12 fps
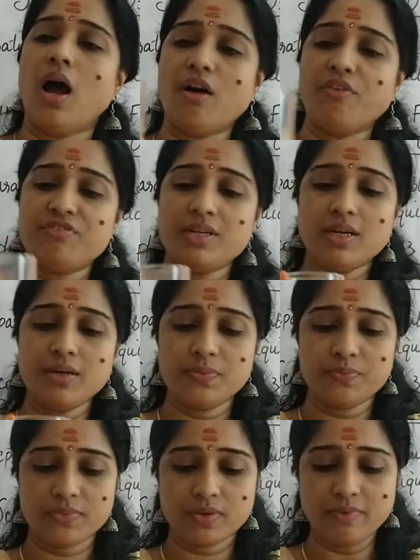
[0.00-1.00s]
after
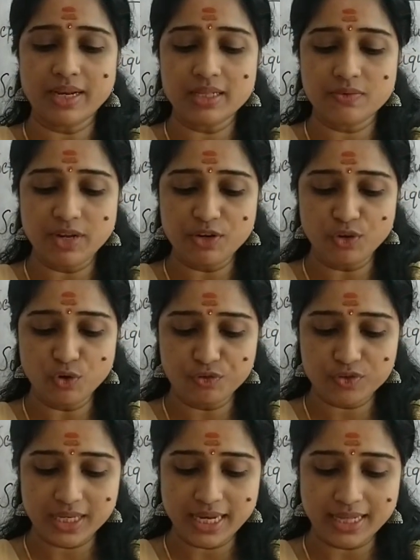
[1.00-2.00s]
when
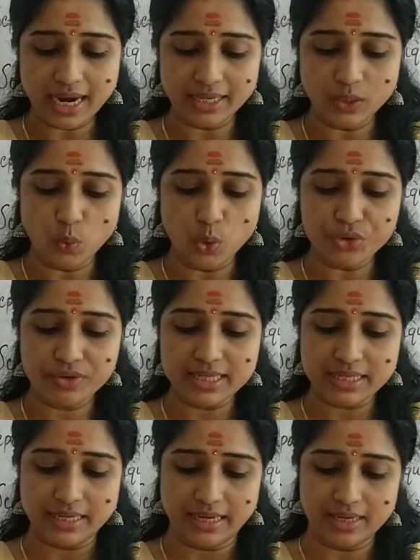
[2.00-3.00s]
you see that the water
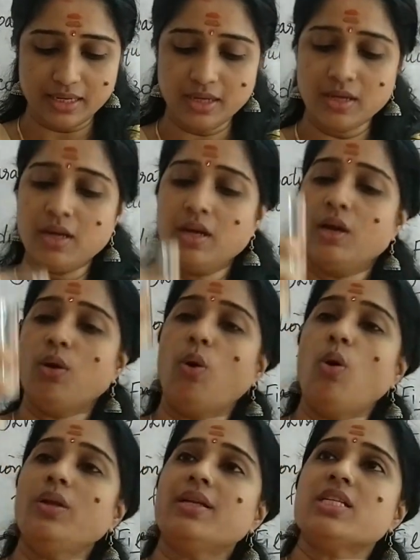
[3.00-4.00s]
is clear,
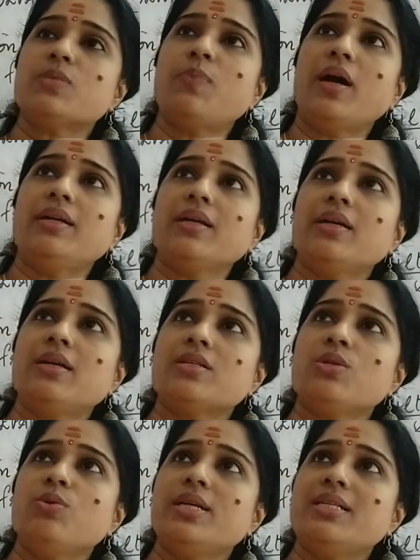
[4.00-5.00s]
all the dust particles,